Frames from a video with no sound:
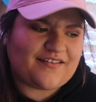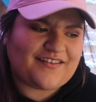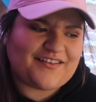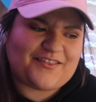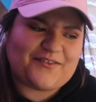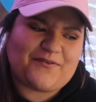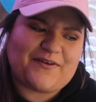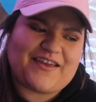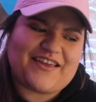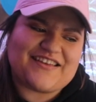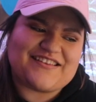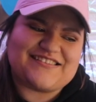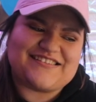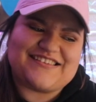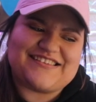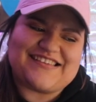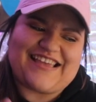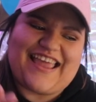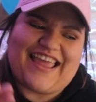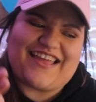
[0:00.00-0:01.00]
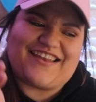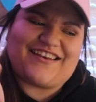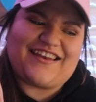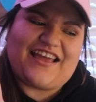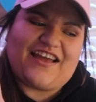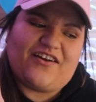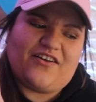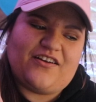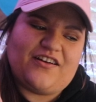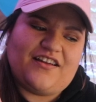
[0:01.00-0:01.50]
one. Koi
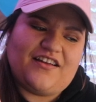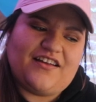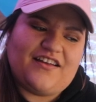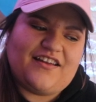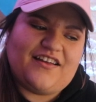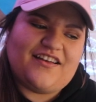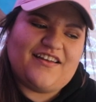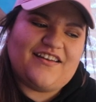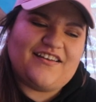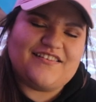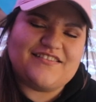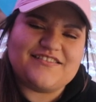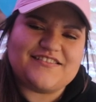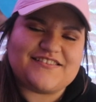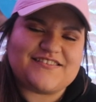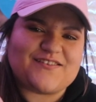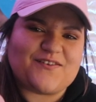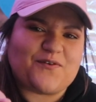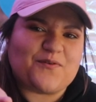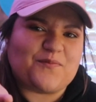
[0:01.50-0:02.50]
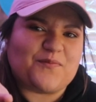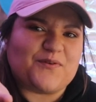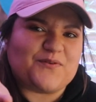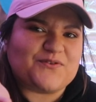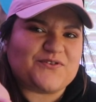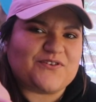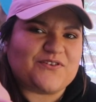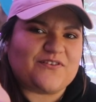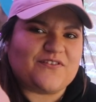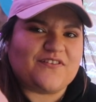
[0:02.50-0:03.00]
is so
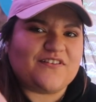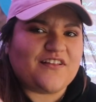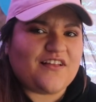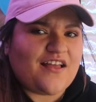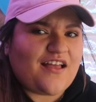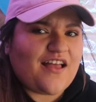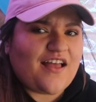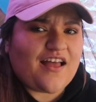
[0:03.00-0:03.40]
emotional.